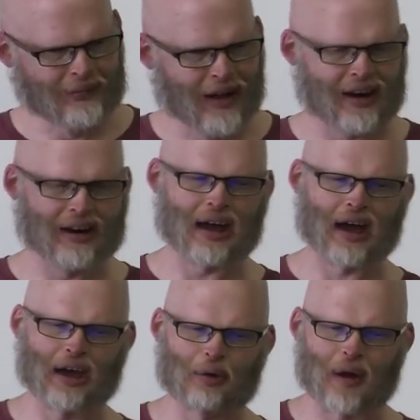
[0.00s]
And
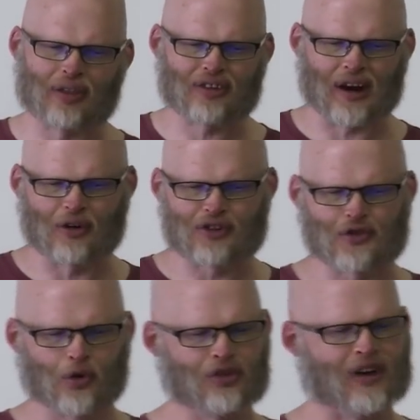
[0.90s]
I went and I was
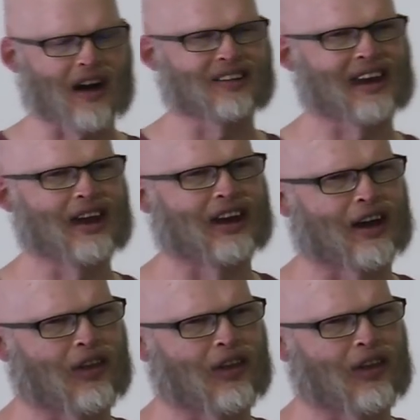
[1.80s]
drawn to Icelandic,